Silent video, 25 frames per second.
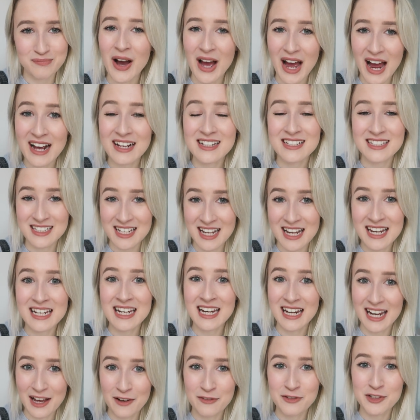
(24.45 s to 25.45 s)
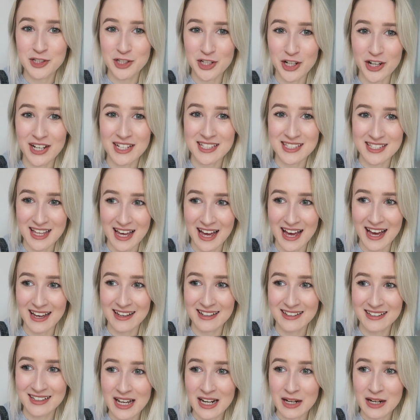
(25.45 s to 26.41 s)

I accidentally left you guys there,